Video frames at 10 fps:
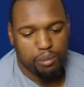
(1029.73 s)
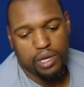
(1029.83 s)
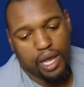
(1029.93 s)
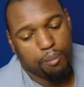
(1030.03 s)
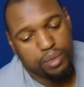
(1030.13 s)

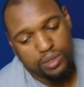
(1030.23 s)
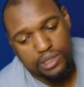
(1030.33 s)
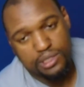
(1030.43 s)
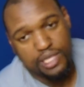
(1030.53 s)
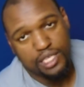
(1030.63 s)
but I built
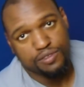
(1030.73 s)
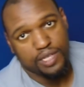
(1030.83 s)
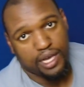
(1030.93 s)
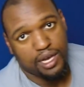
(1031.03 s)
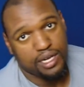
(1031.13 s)
these desks for
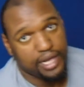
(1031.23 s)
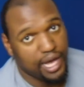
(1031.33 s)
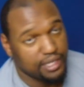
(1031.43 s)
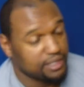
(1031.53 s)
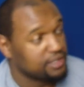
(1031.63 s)
like
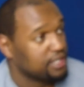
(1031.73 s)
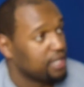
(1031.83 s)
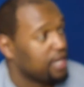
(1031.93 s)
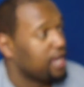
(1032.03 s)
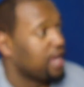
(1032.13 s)
$100,
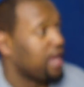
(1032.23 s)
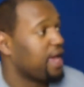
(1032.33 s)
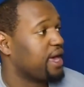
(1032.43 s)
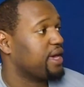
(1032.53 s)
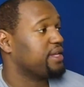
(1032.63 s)

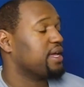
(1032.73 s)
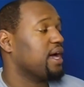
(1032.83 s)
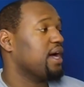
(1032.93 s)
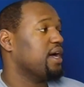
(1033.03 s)
and